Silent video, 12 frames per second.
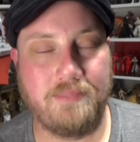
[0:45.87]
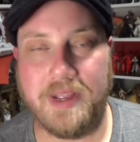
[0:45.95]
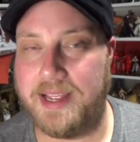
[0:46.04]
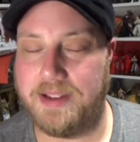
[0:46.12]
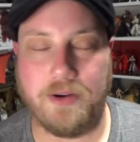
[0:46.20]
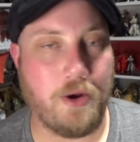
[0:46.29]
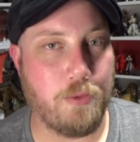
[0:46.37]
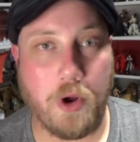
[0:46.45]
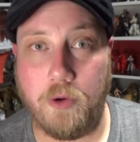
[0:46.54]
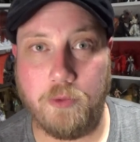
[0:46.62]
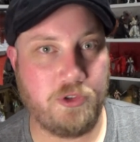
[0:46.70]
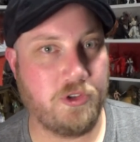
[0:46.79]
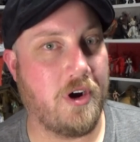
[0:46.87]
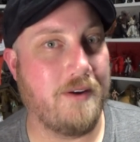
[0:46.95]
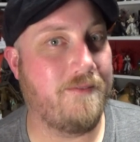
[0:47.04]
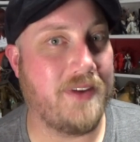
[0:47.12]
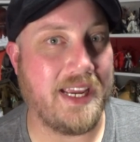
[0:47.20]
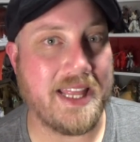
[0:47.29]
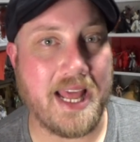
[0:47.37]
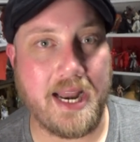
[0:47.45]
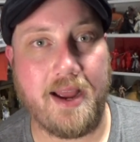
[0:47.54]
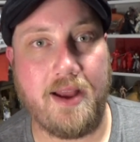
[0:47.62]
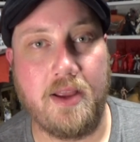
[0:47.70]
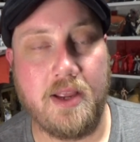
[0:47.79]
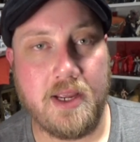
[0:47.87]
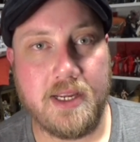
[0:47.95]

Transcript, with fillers: Uh, I'll, I'll try and figure that out.